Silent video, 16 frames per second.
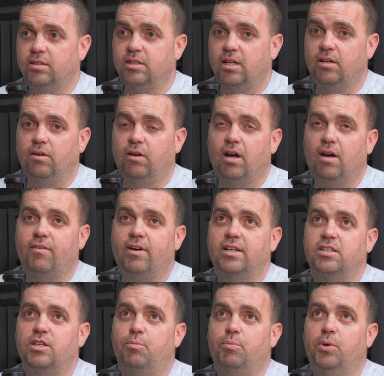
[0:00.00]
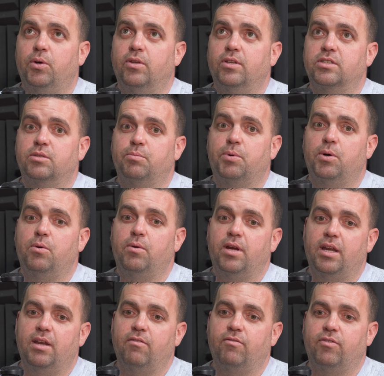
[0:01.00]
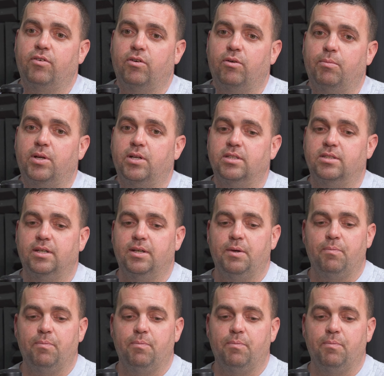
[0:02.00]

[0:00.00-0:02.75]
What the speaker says: So I've actually put the support in for them because